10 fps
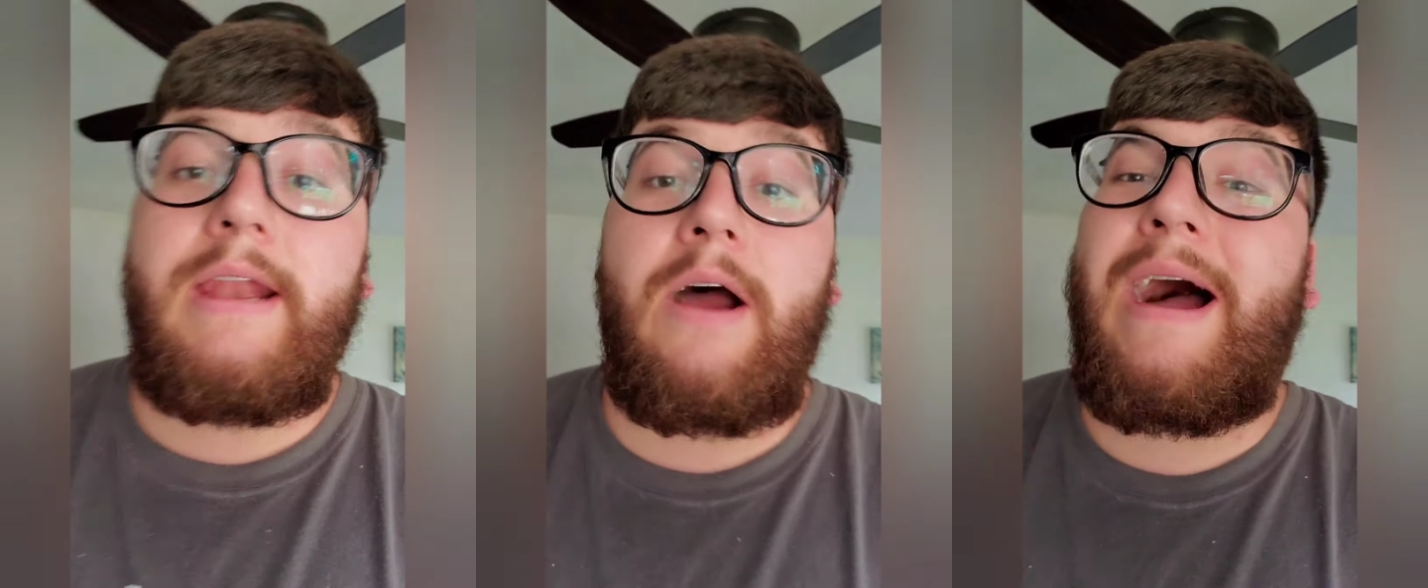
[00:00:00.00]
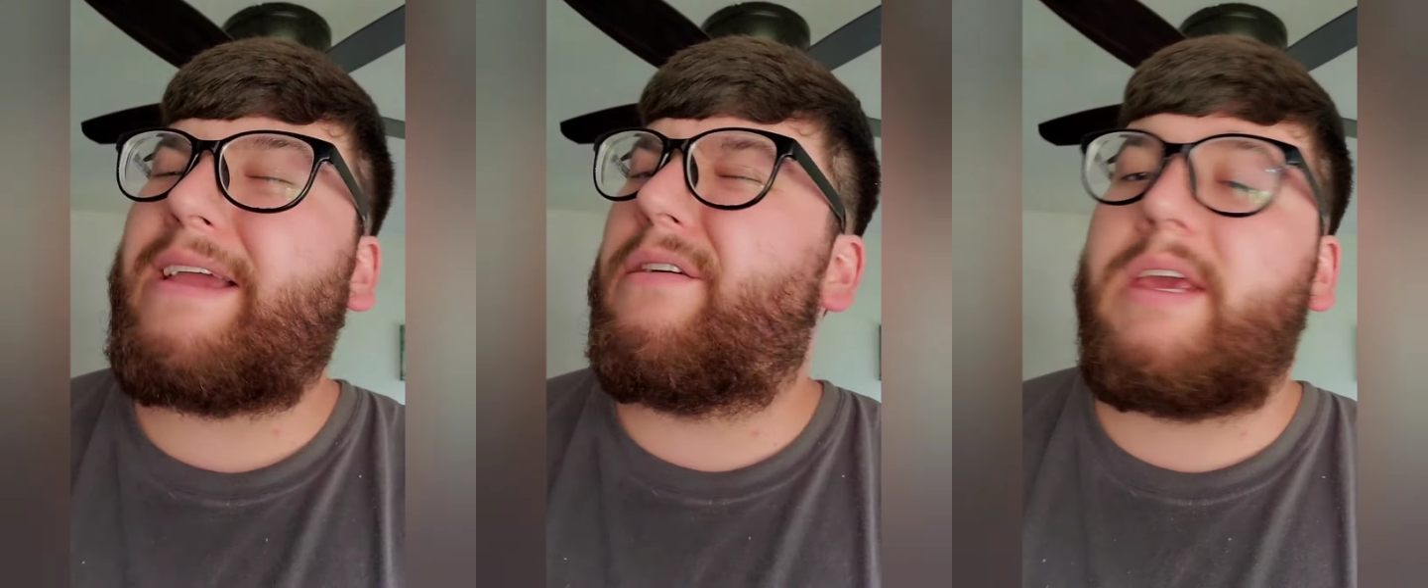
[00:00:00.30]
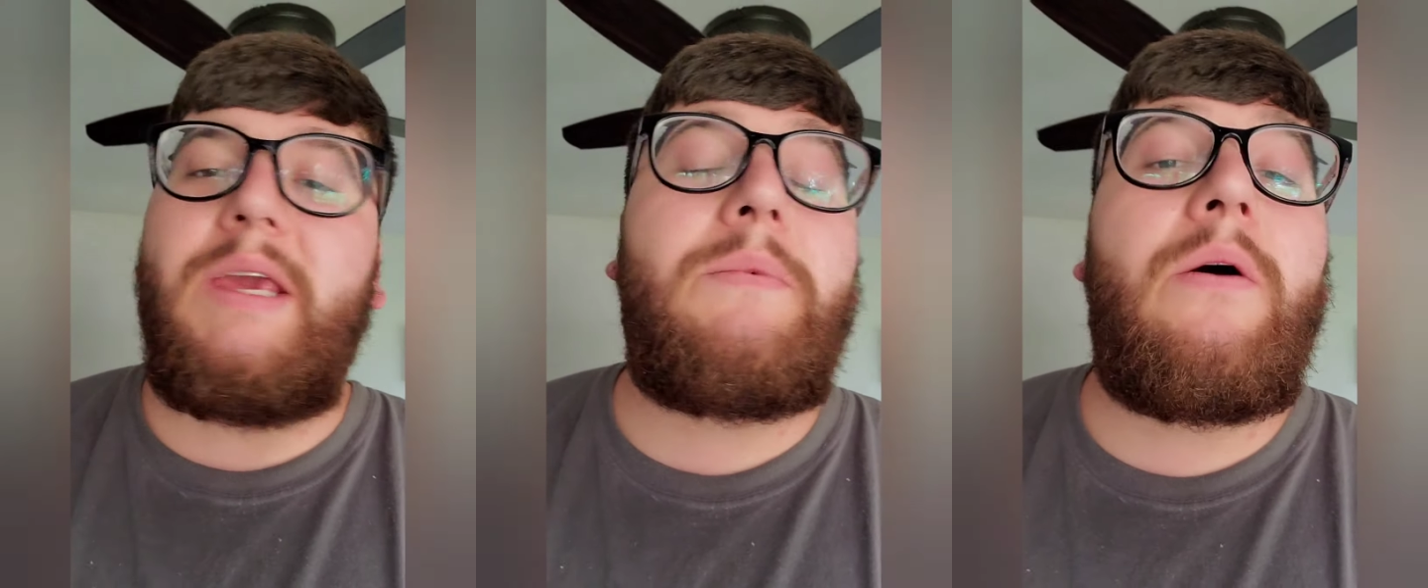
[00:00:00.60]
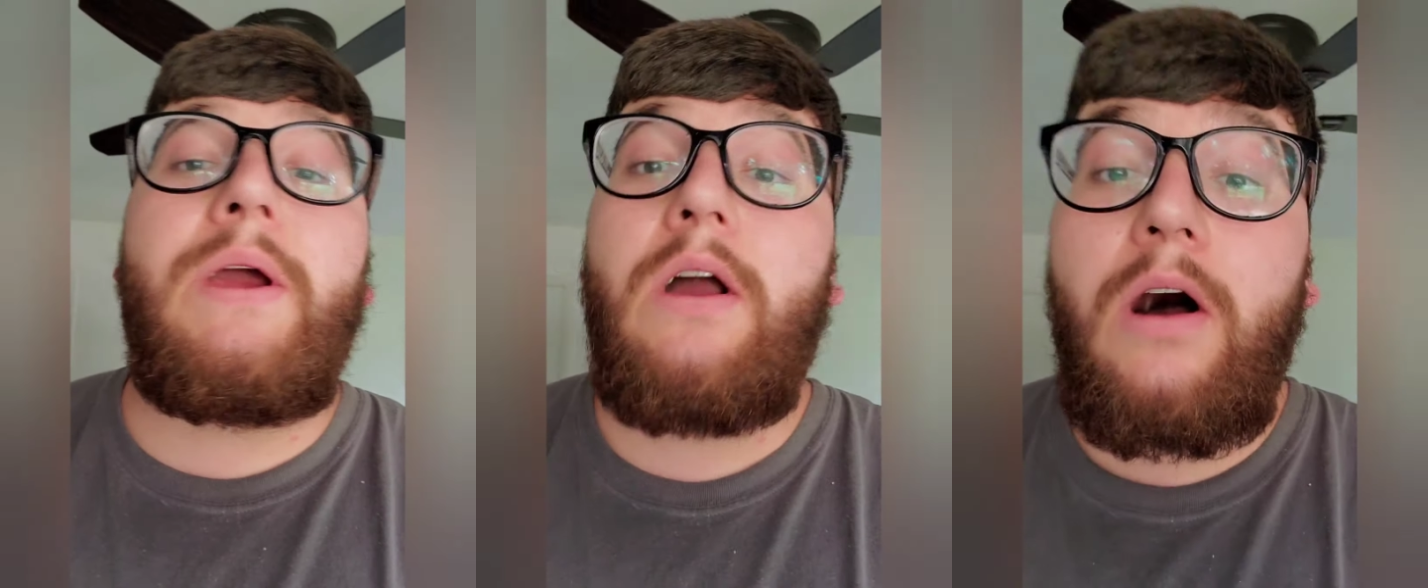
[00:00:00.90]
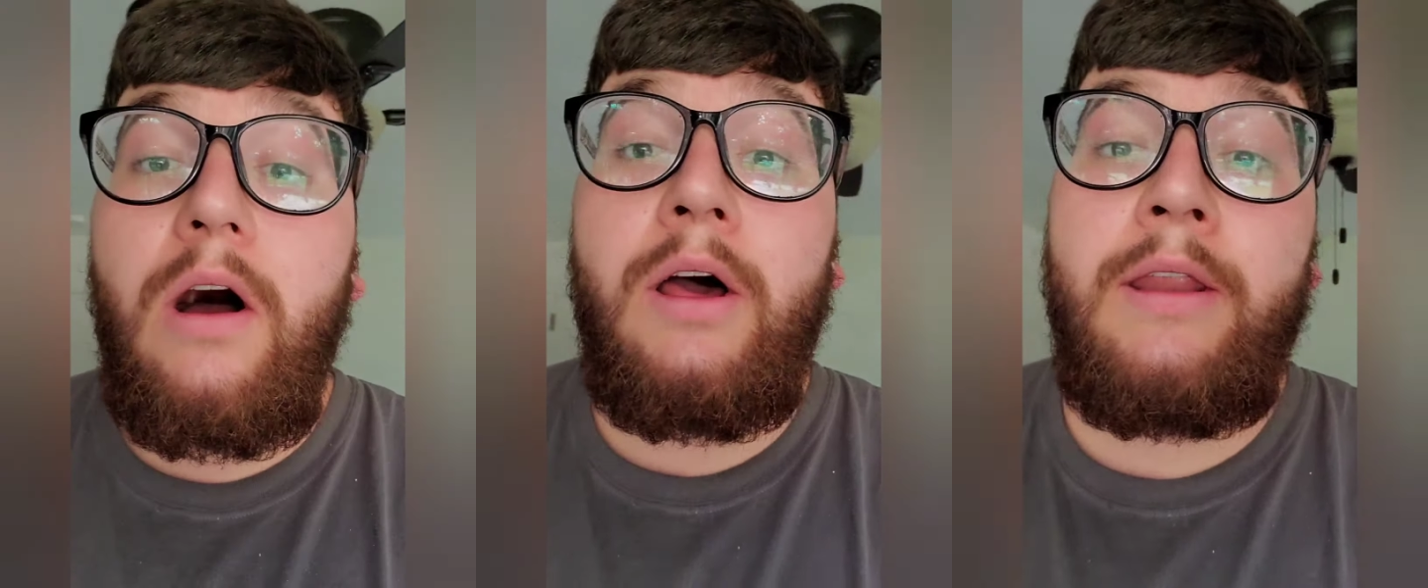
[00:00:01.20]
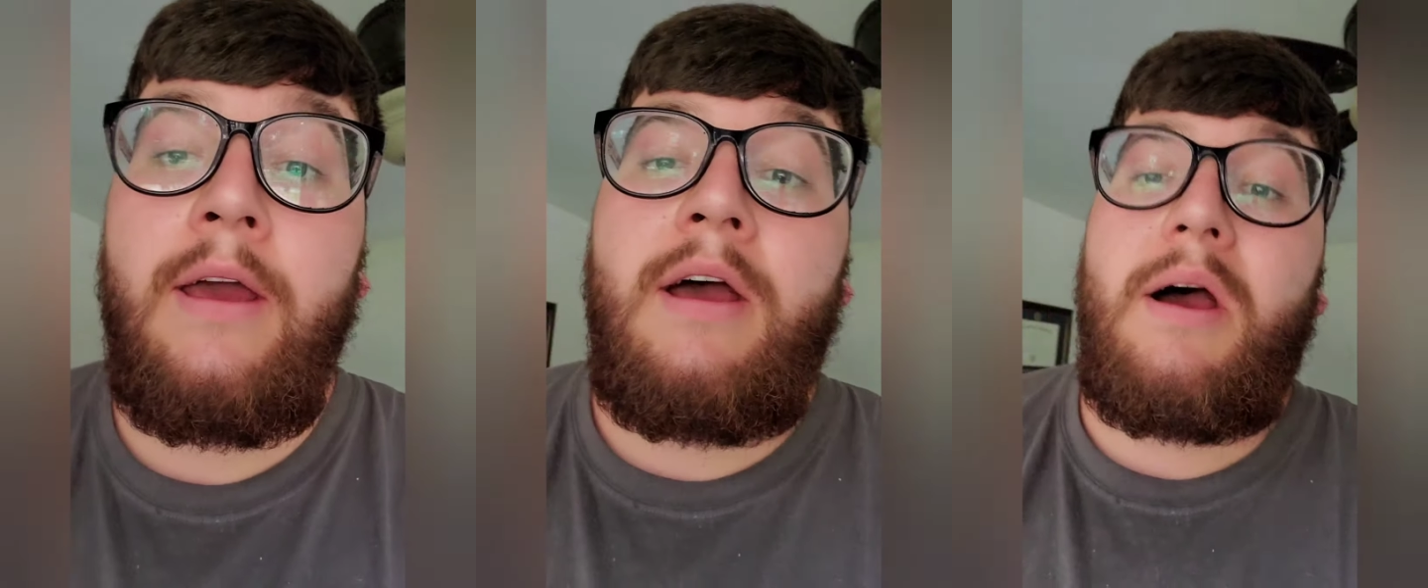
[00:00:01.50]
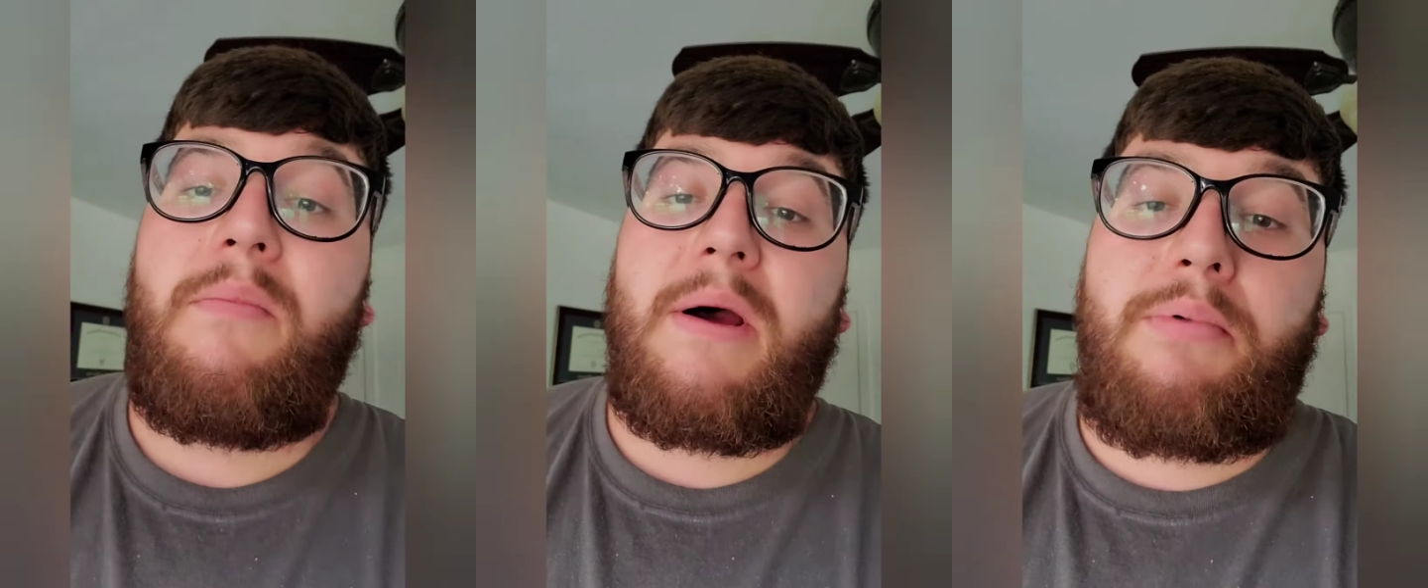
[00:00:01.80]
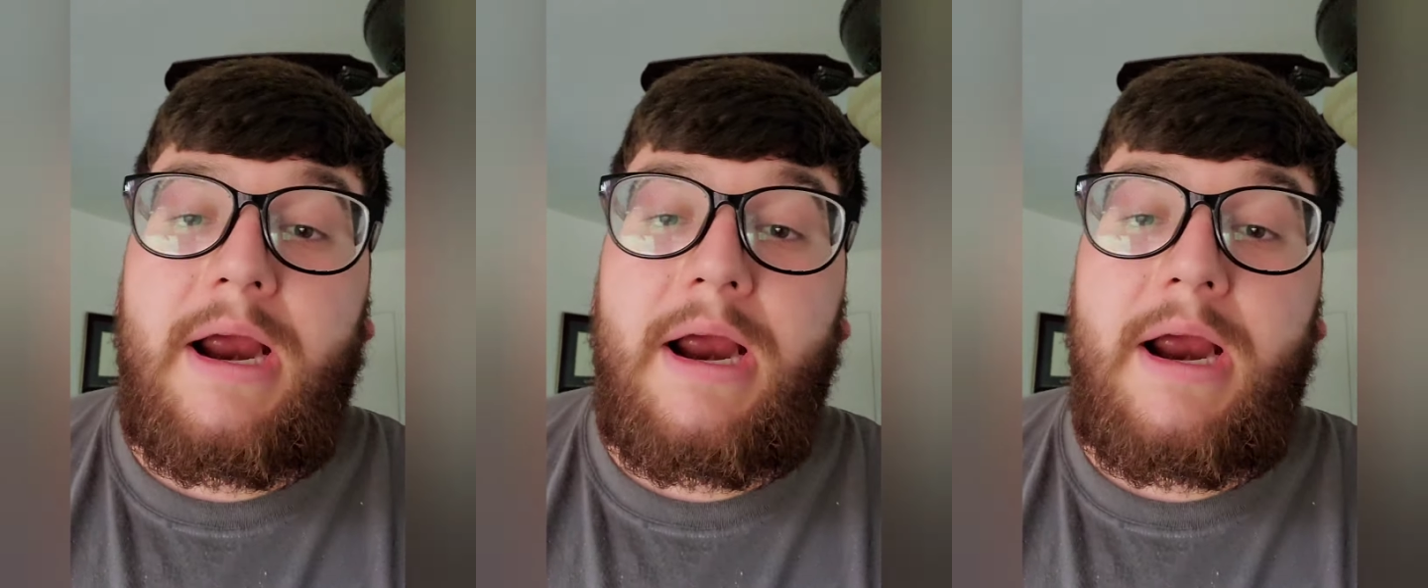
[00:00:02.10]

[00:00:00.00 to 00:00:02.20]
Now, I could keep going on about